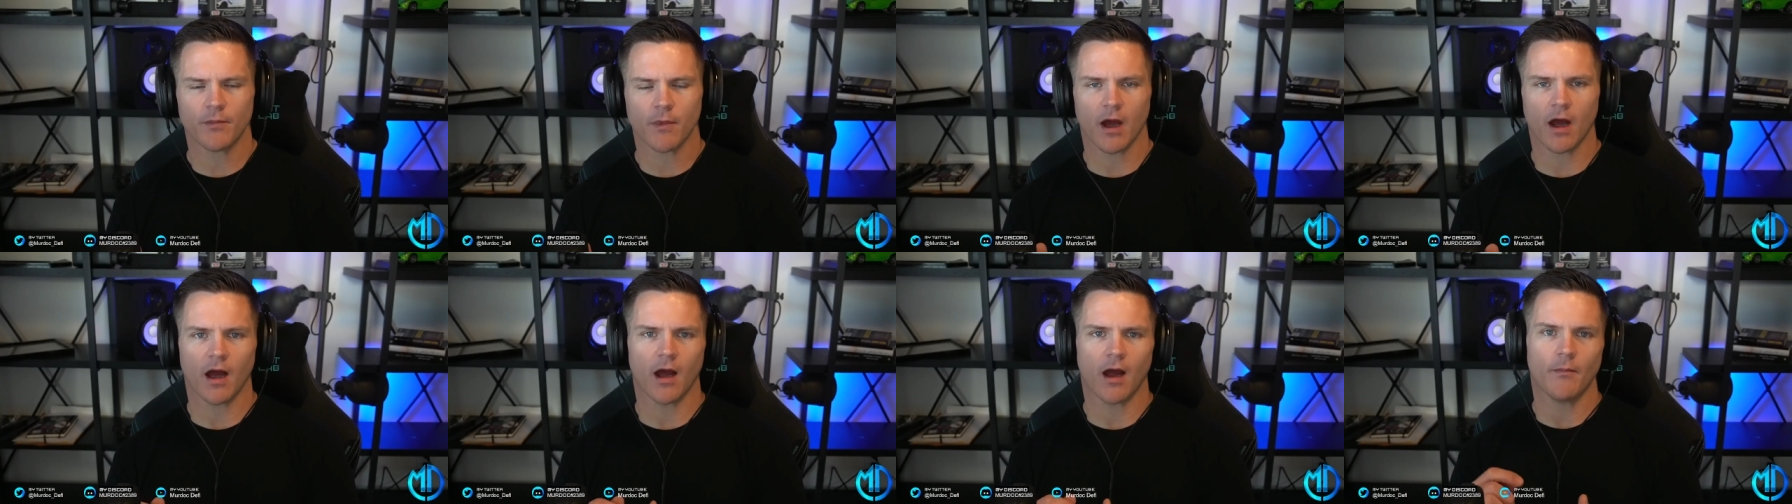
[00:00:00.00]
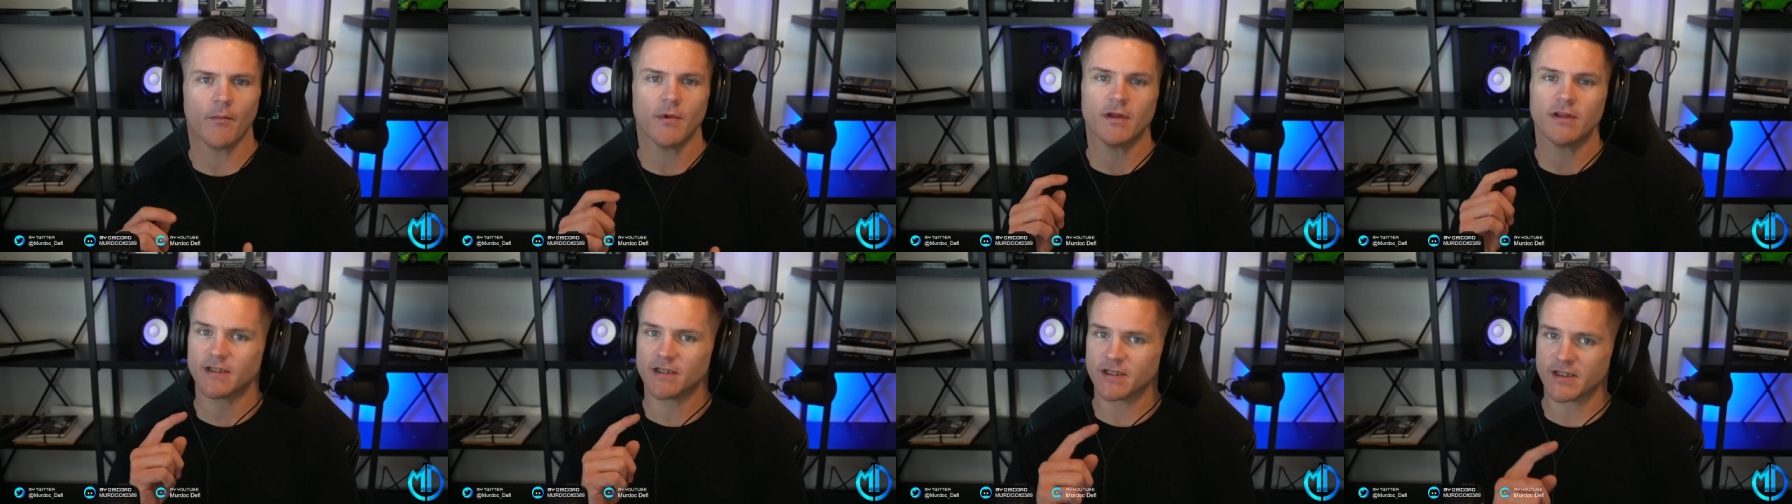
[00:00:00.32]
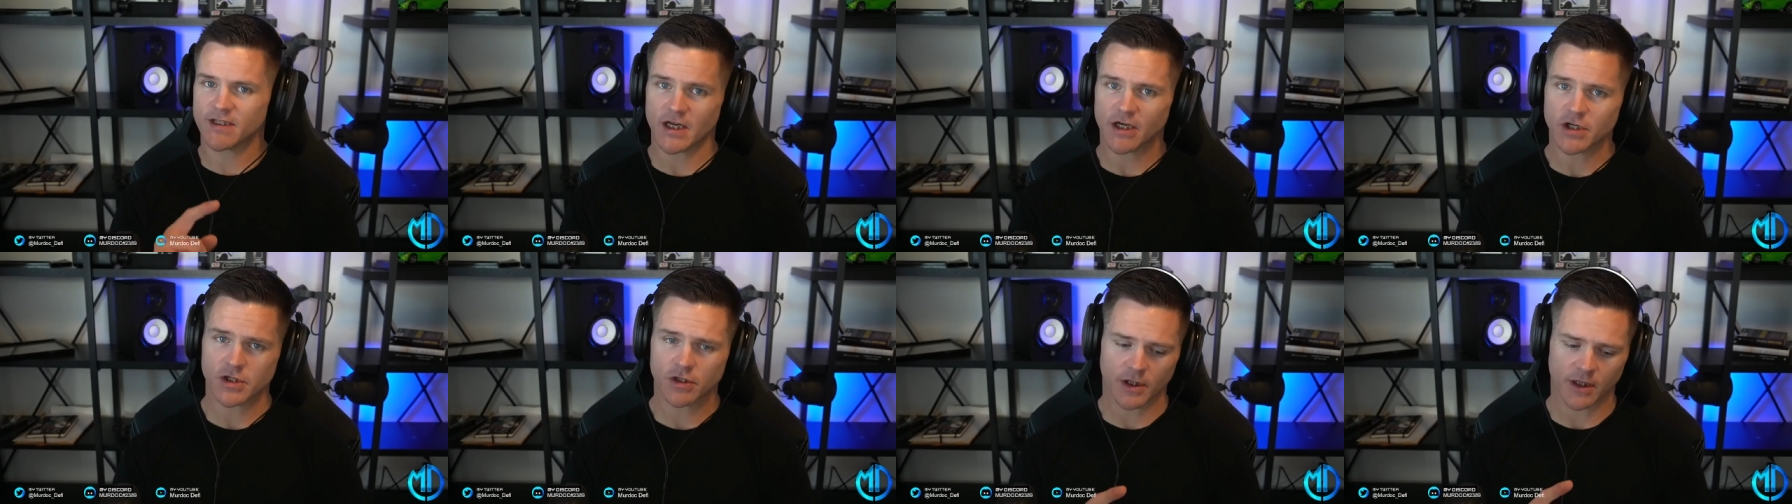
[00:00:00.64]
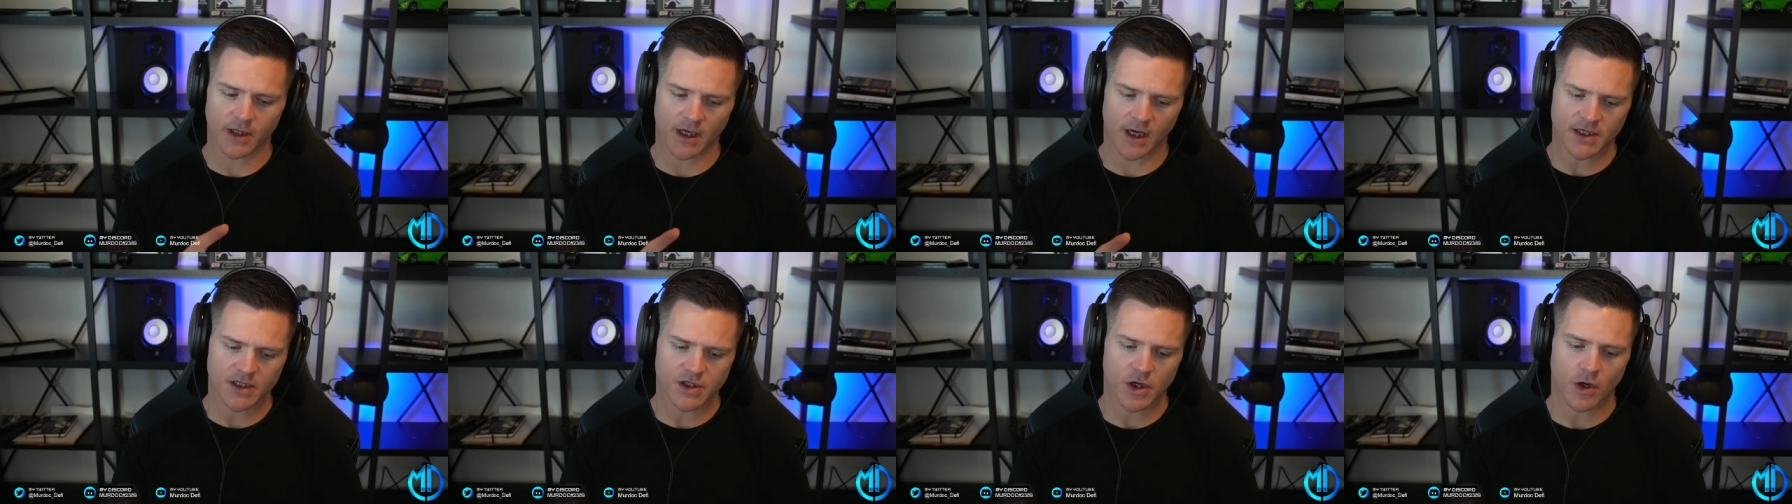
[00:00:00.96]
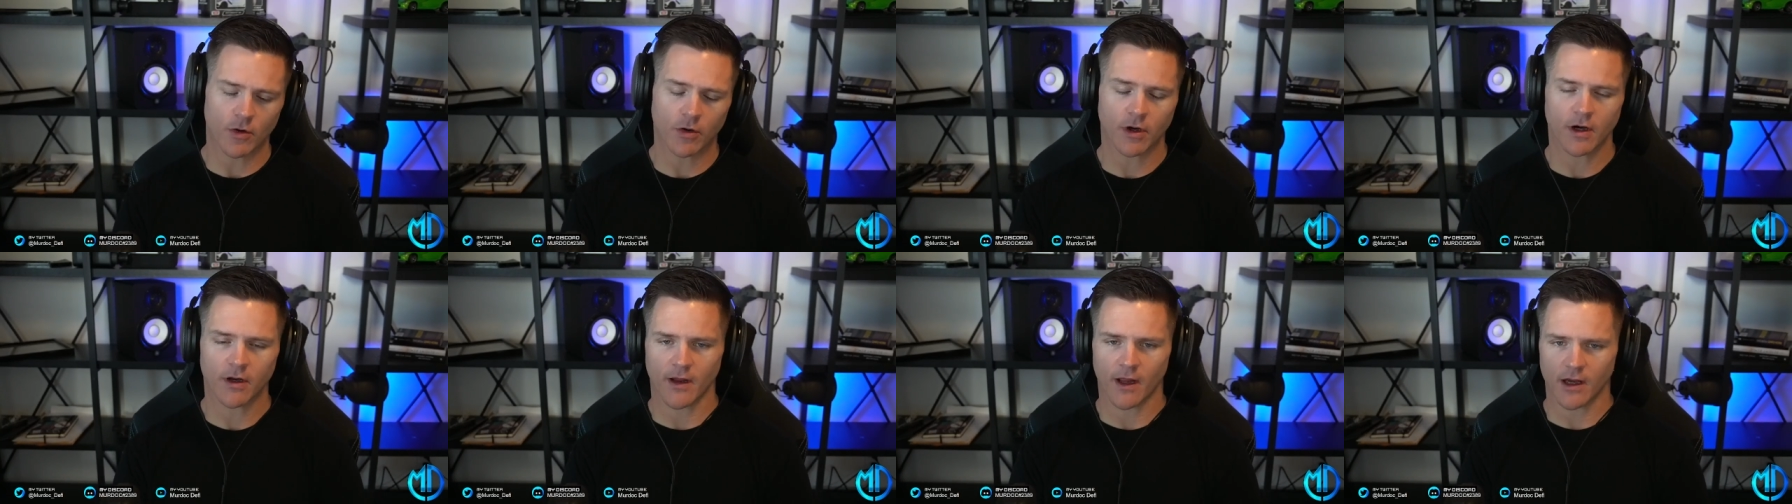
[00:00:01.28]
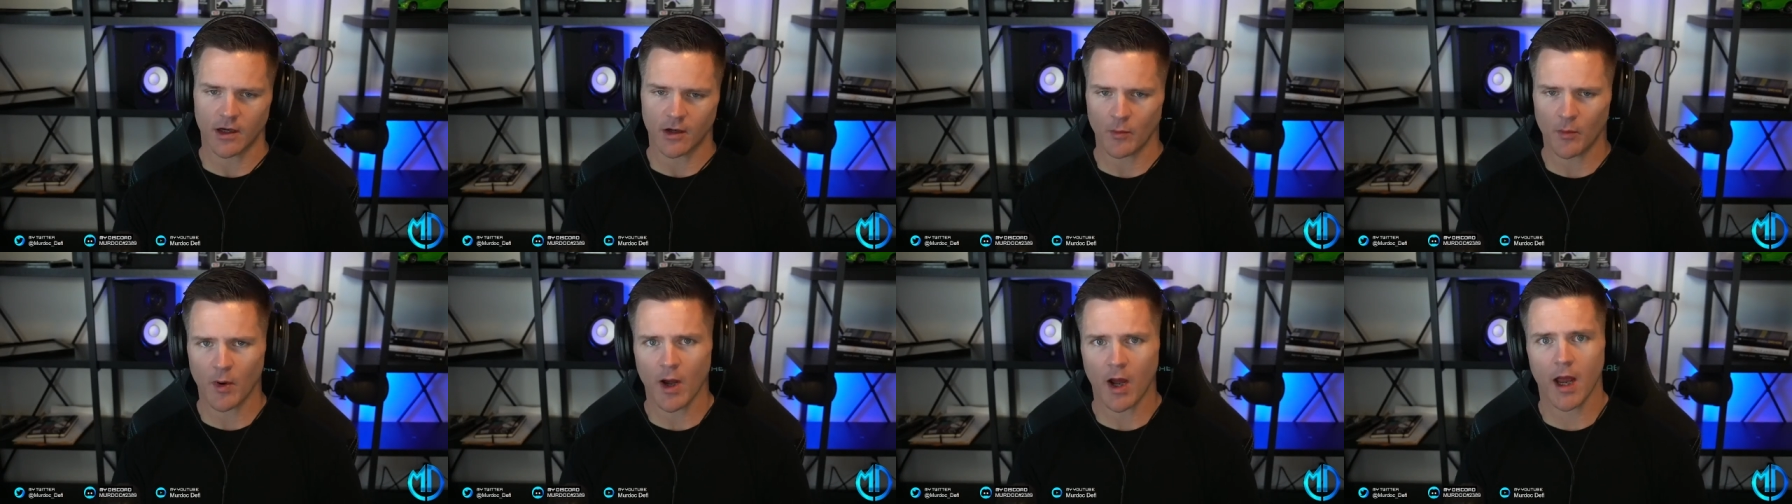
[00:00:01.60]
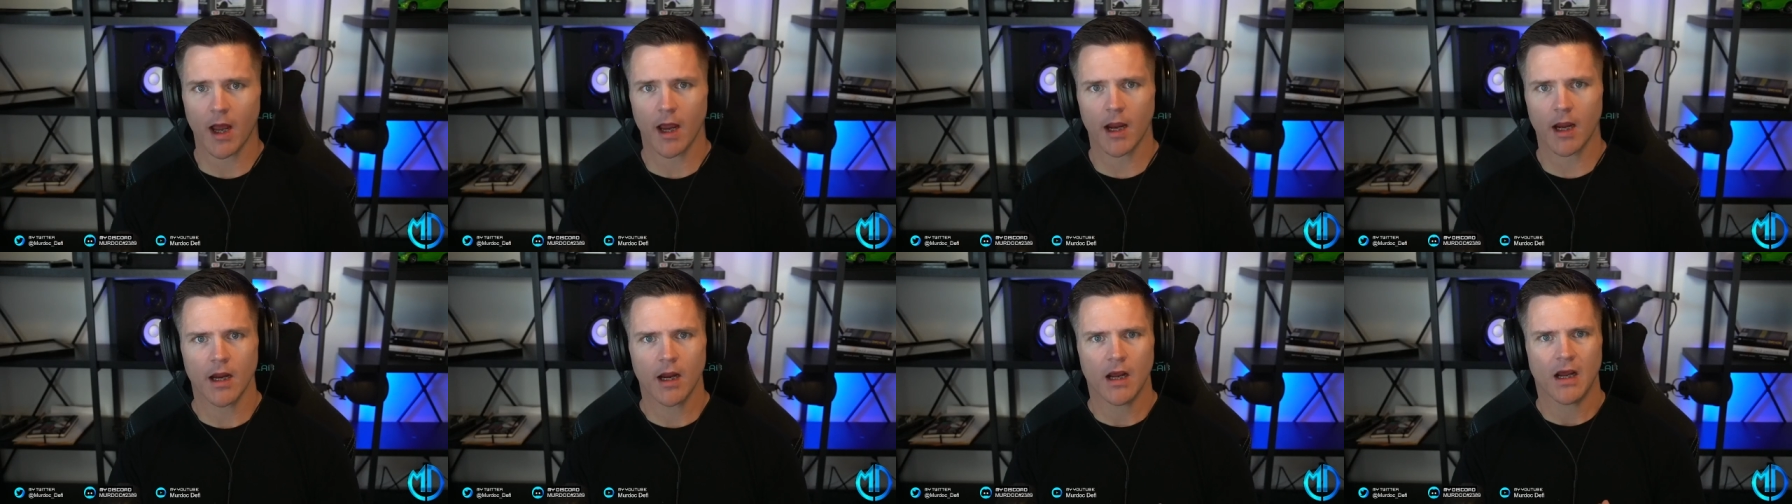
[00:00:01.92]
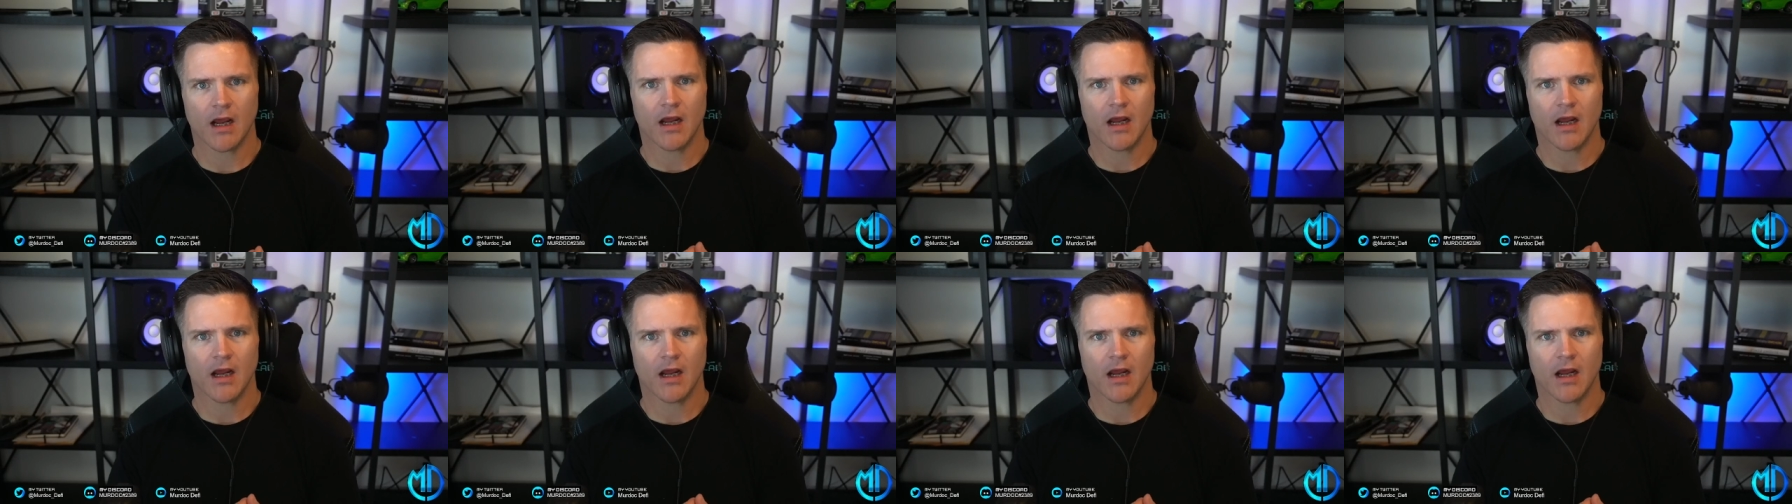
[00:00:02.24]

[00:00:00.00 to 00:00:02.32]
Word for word: Um, it's essentially a token that you buy,